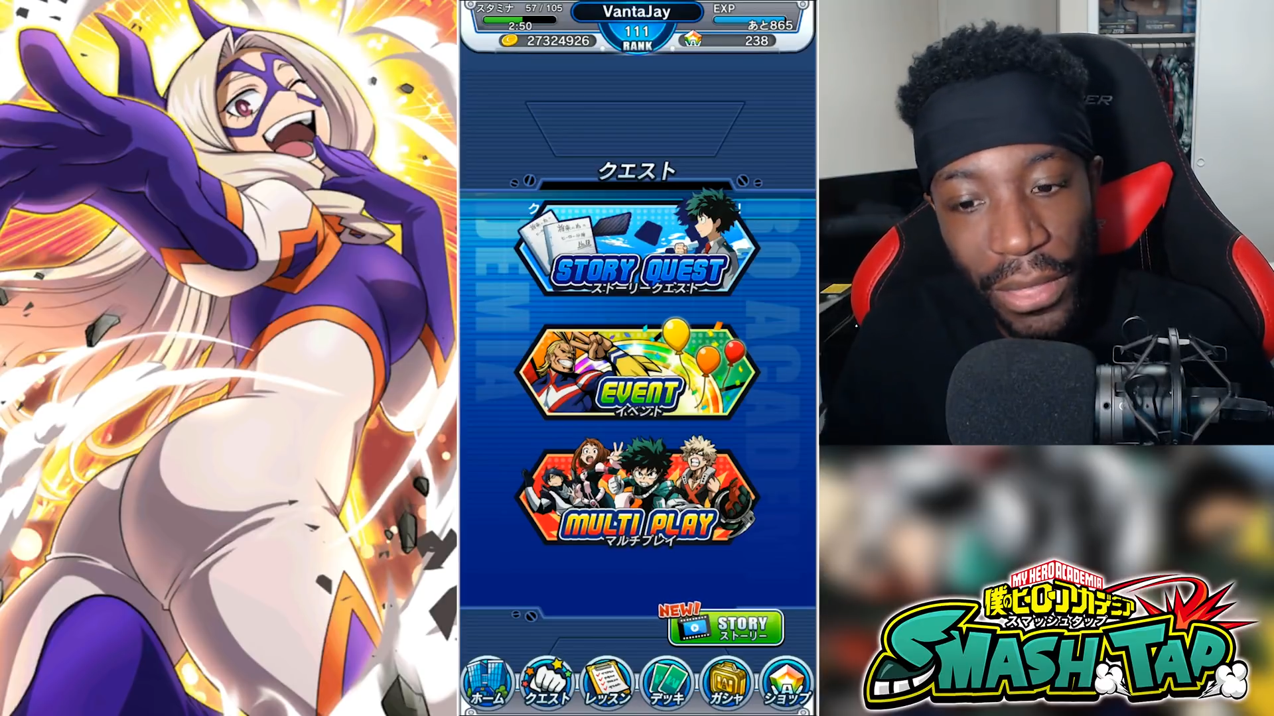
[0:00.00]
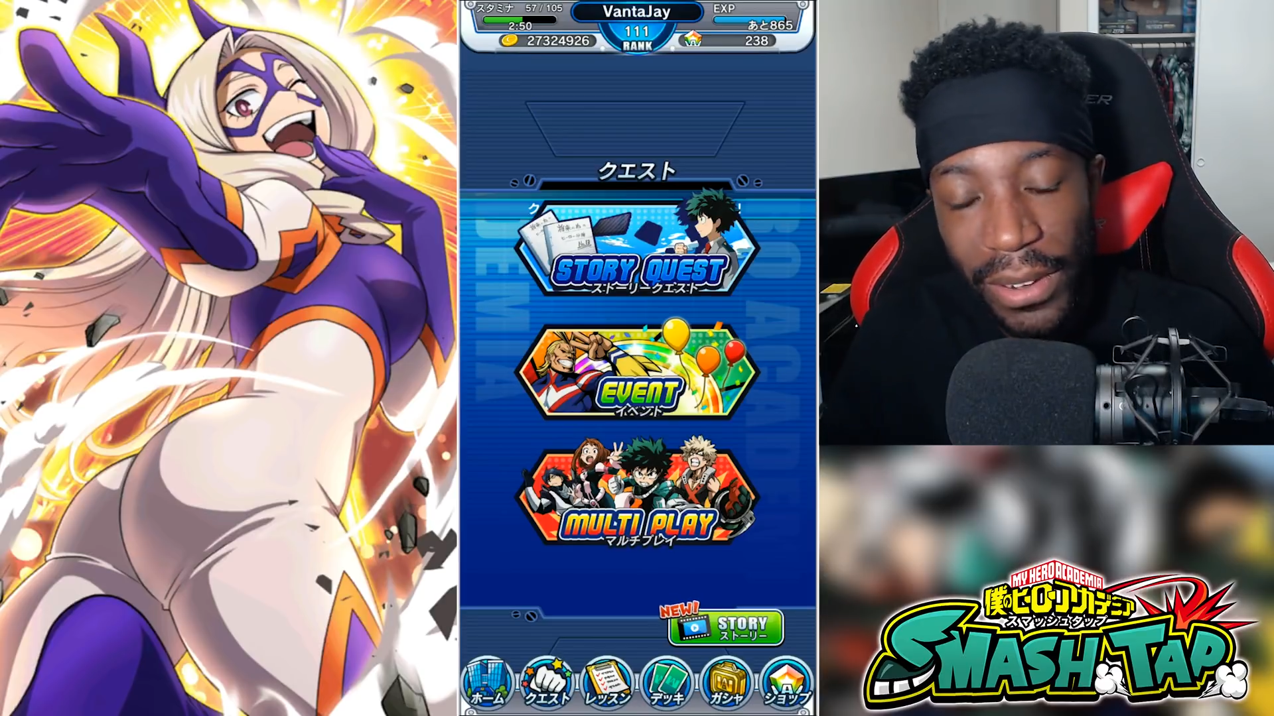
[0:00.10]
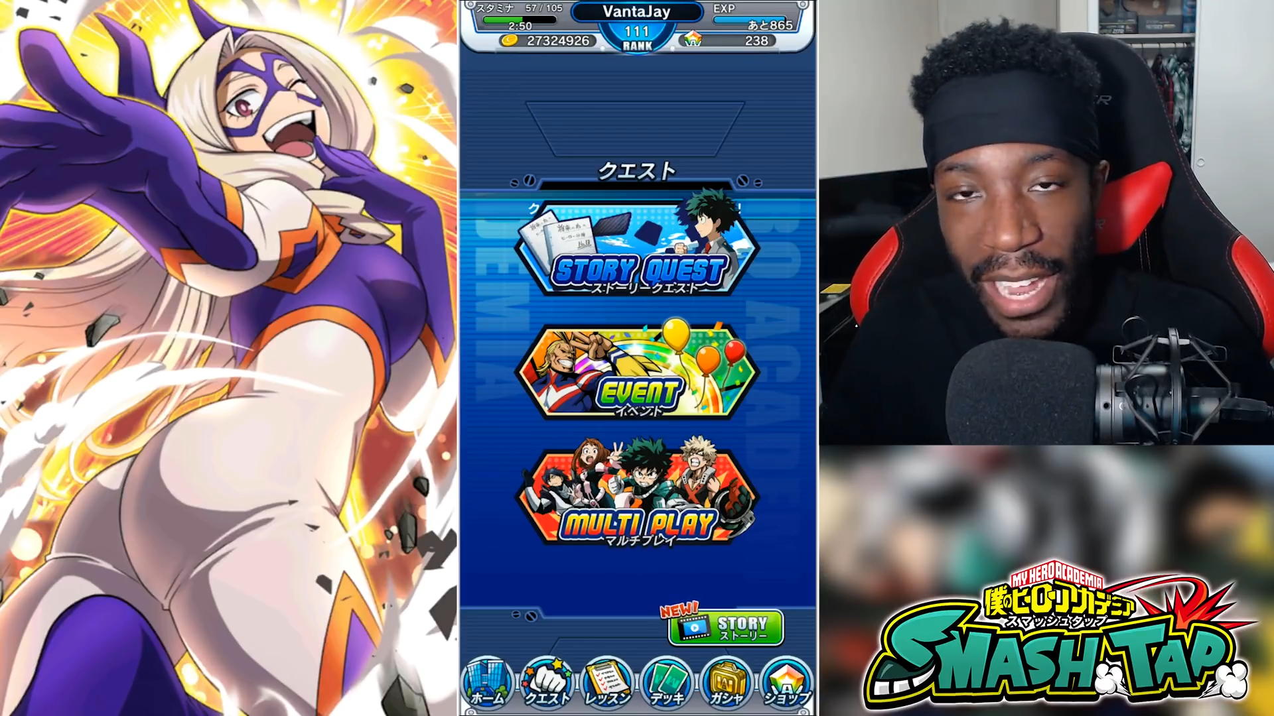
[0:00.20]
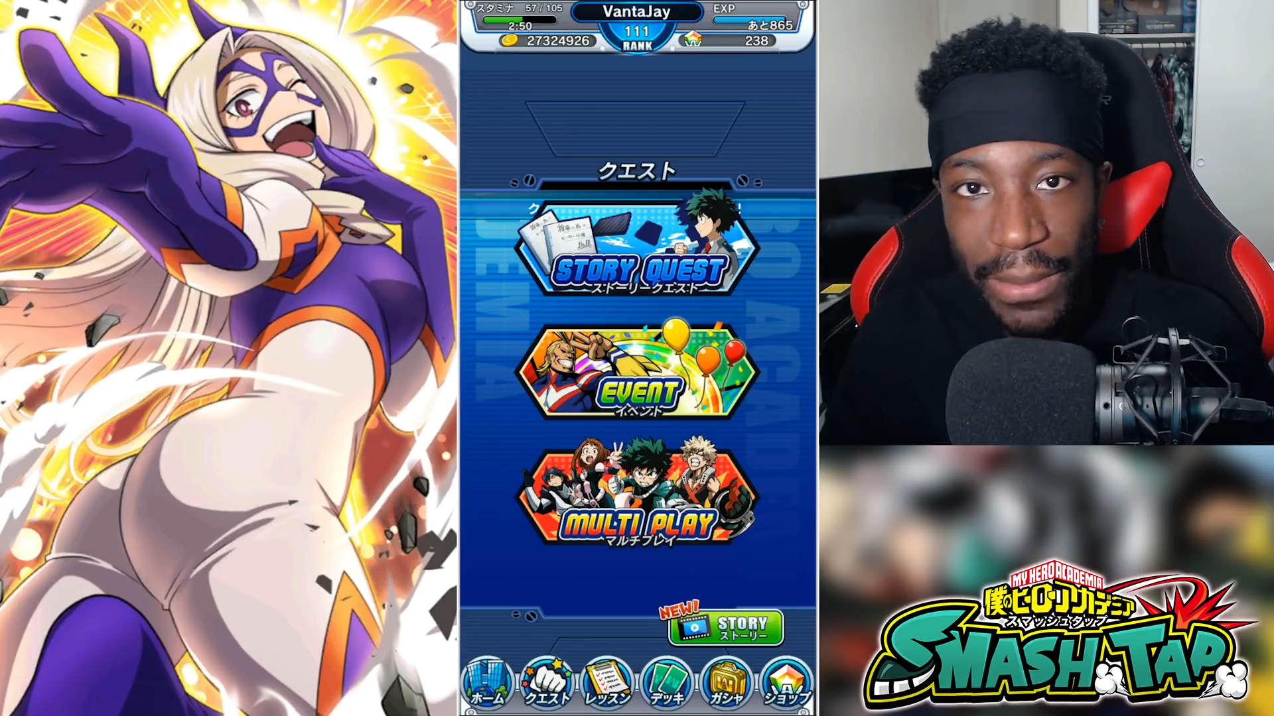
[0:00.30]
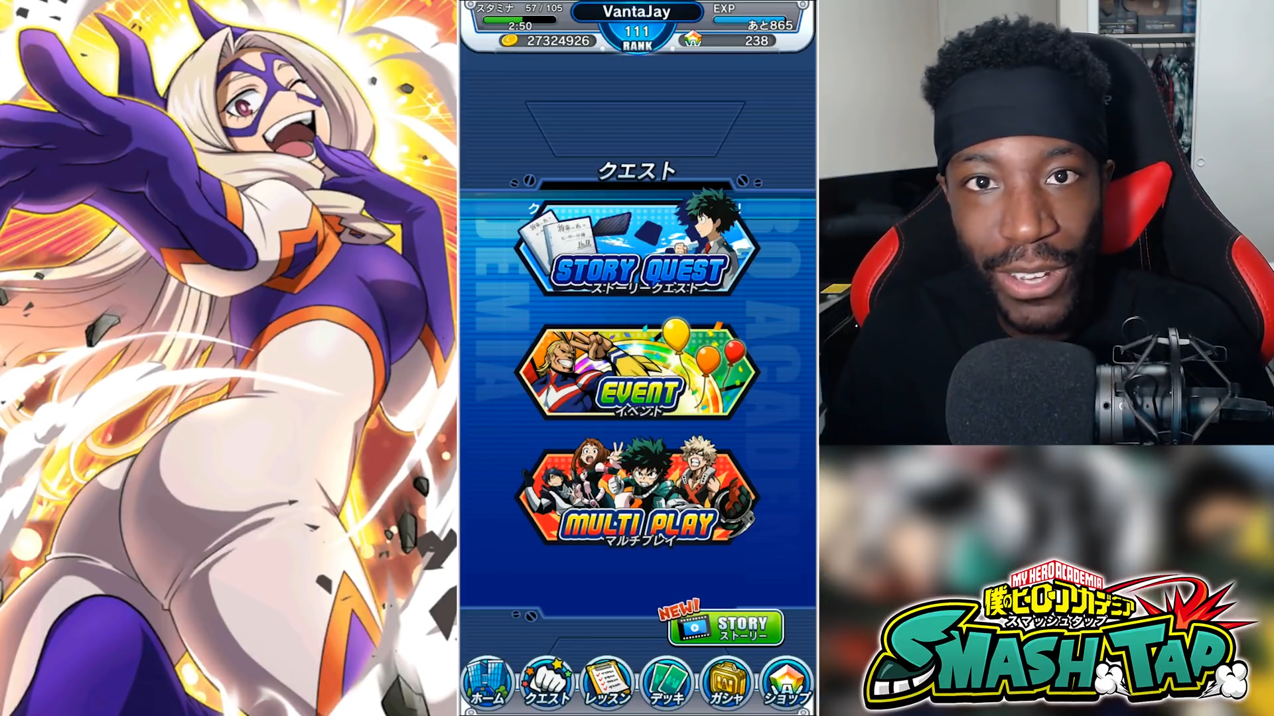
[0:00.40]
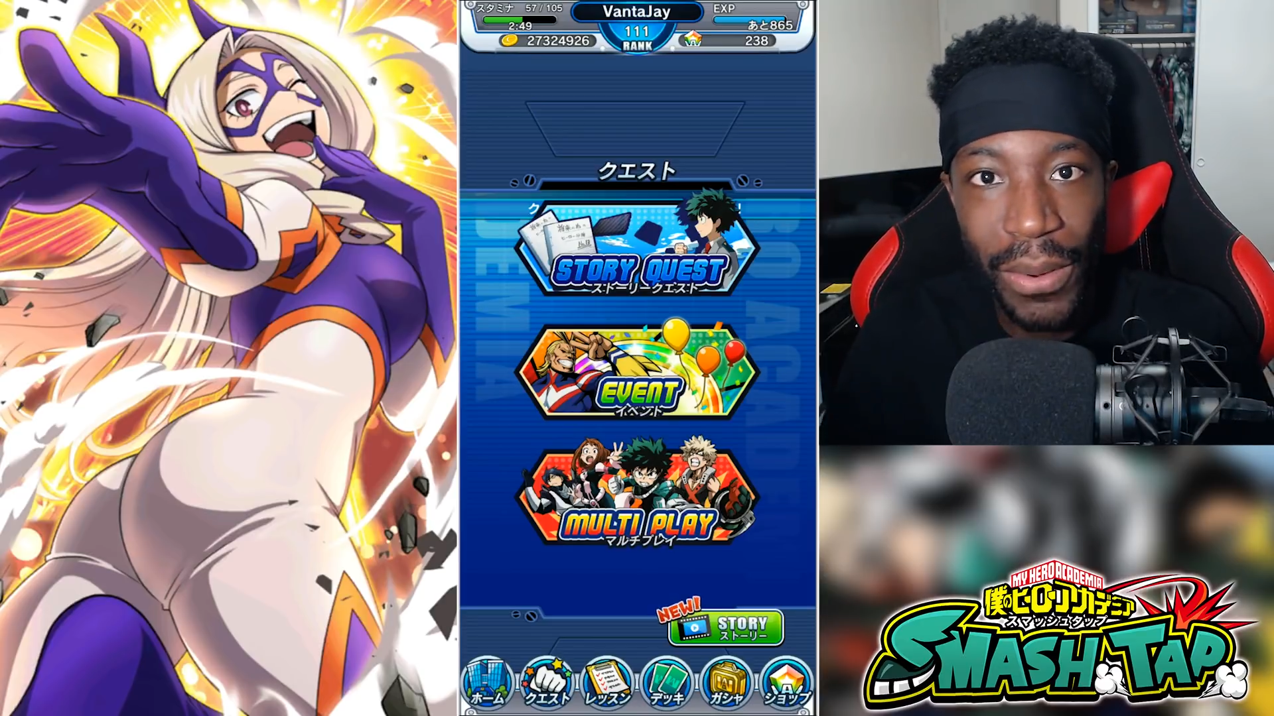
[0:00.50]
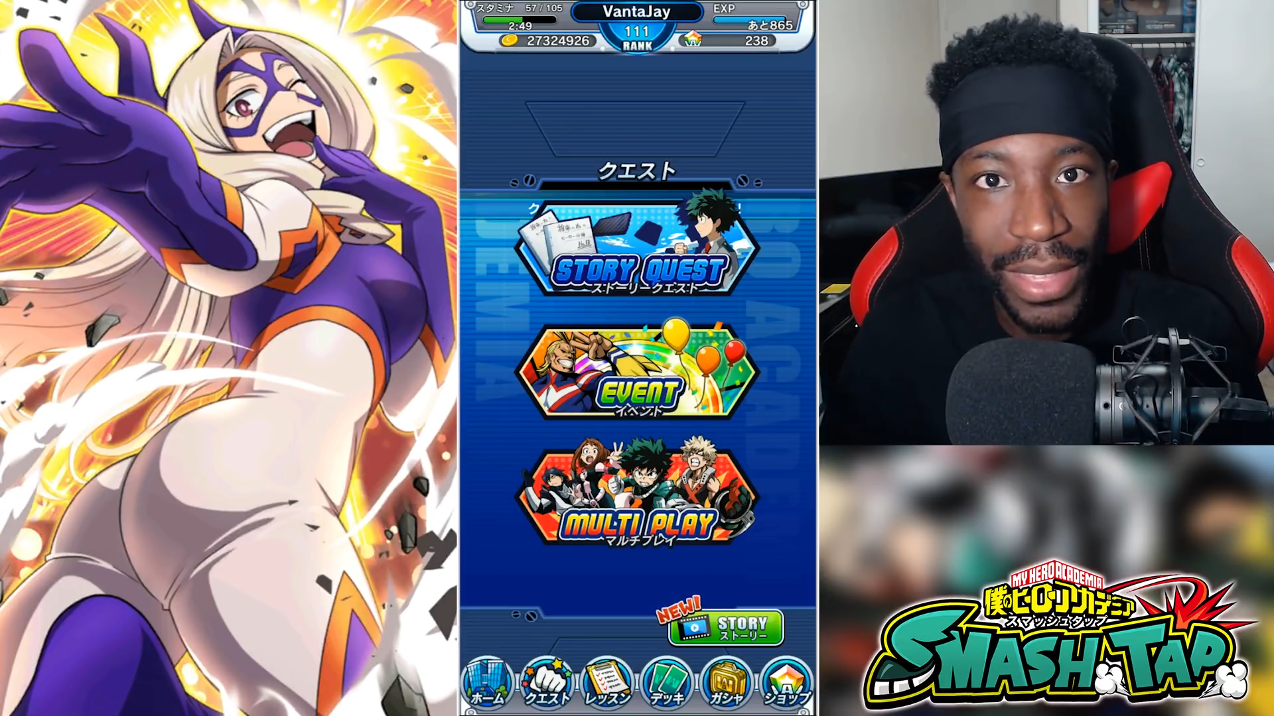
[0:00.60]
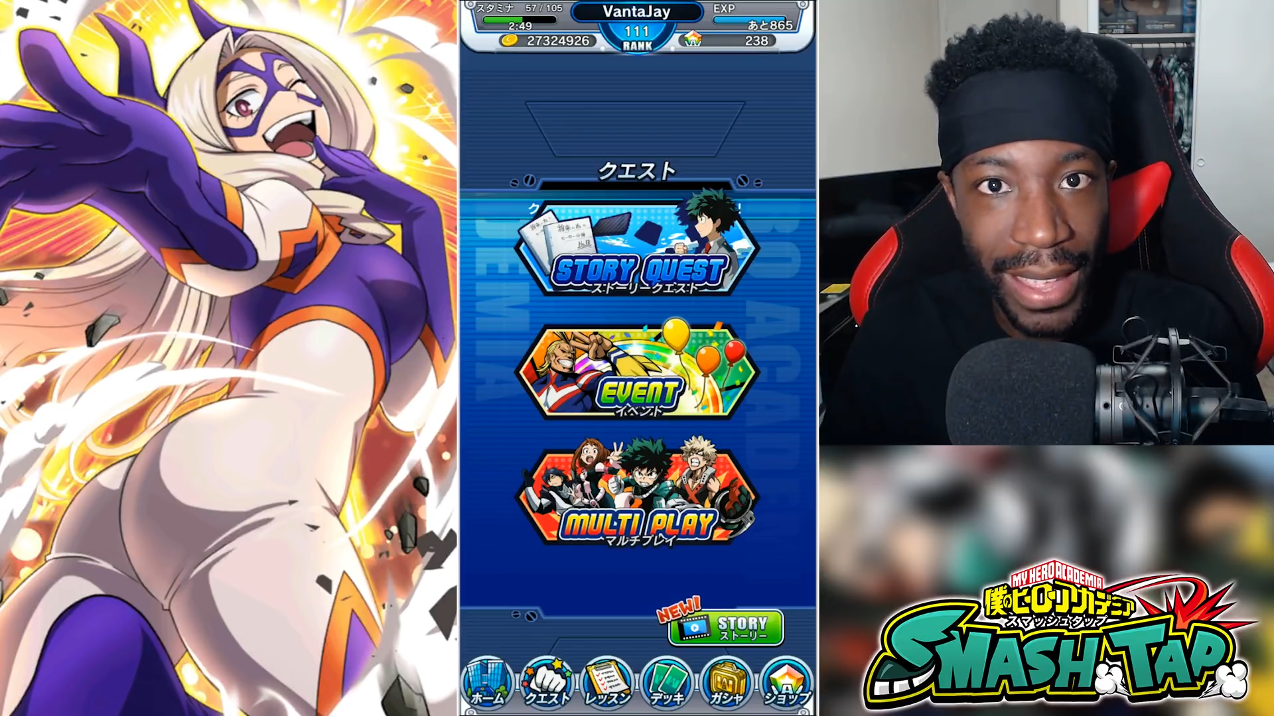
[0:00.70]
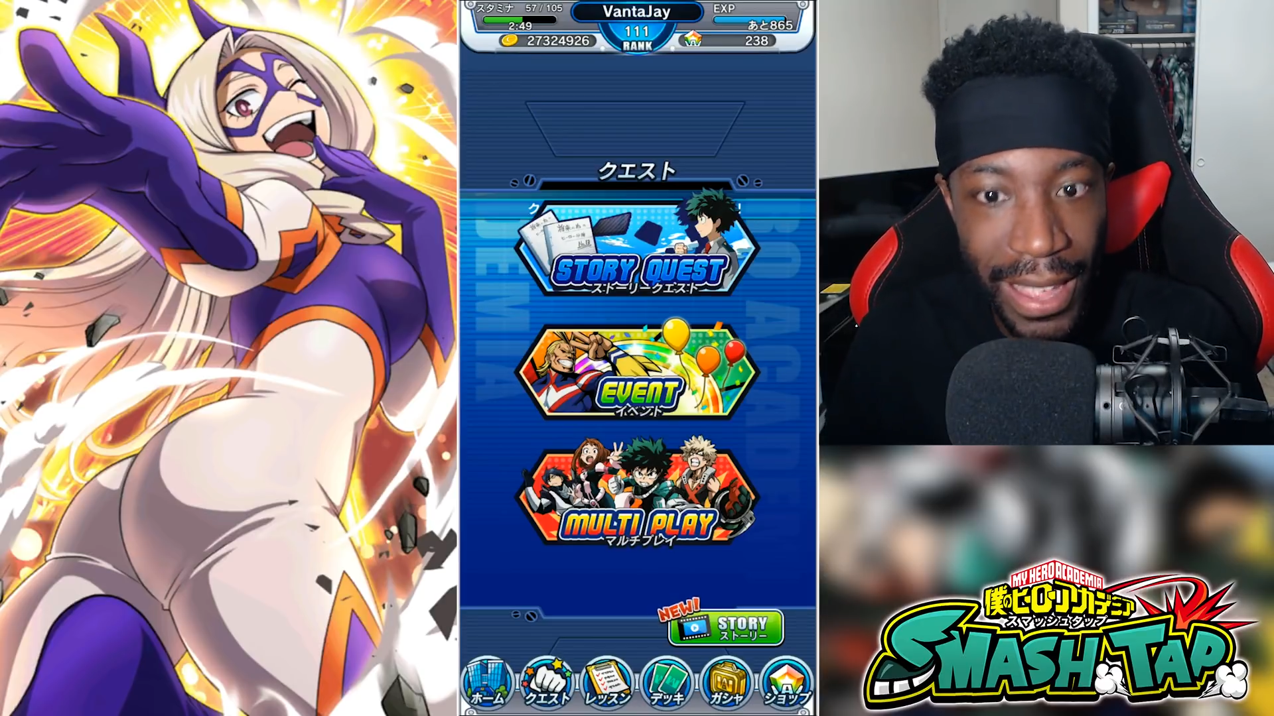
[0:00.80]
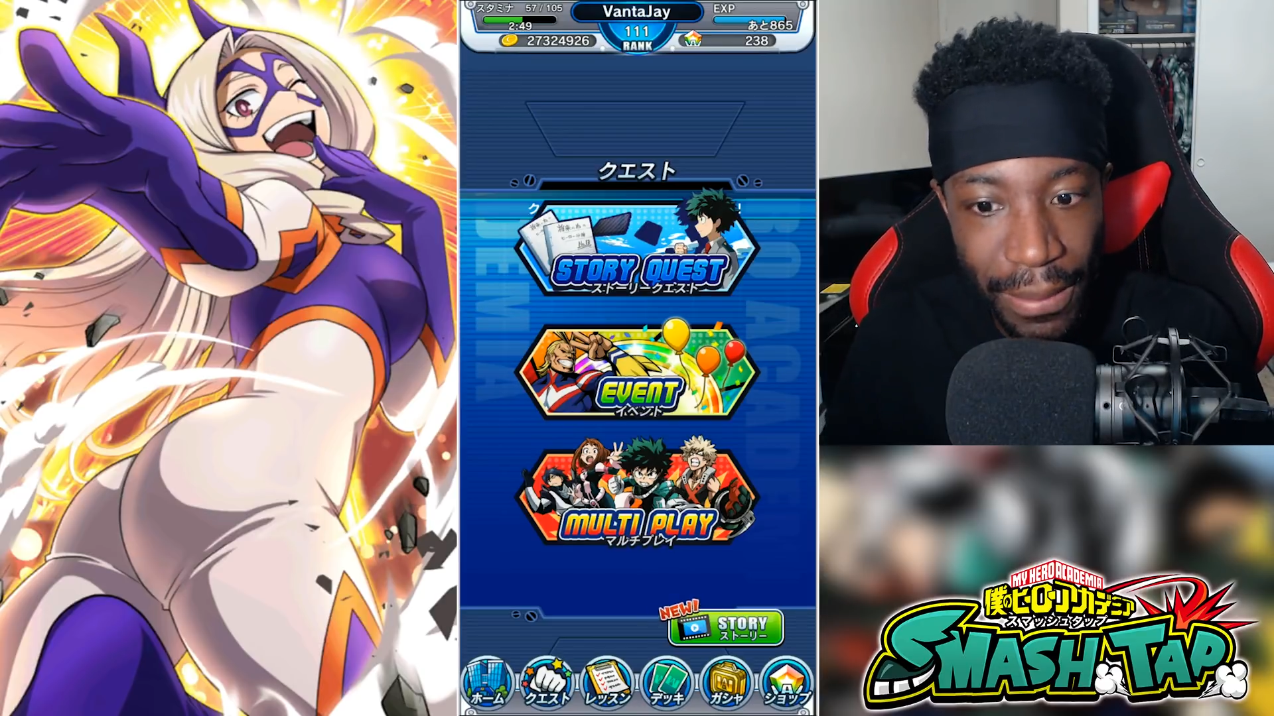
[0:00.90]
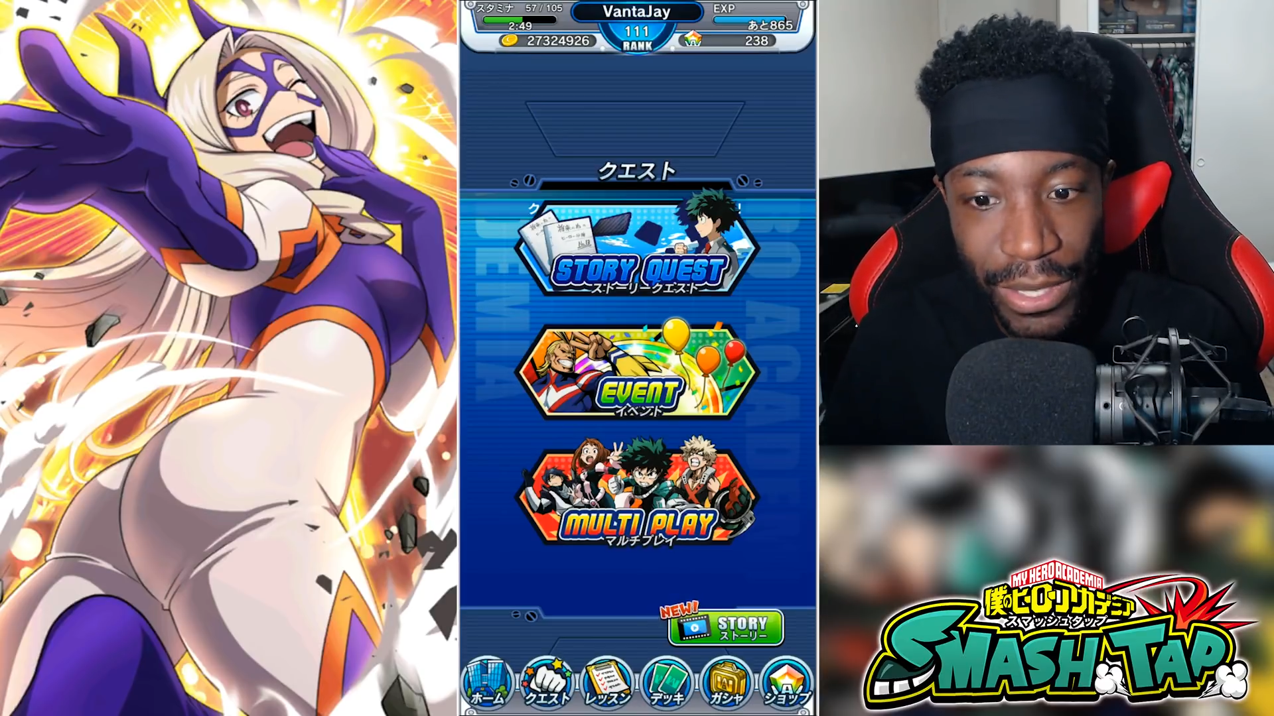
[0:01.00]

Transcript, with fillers: their names start with an M.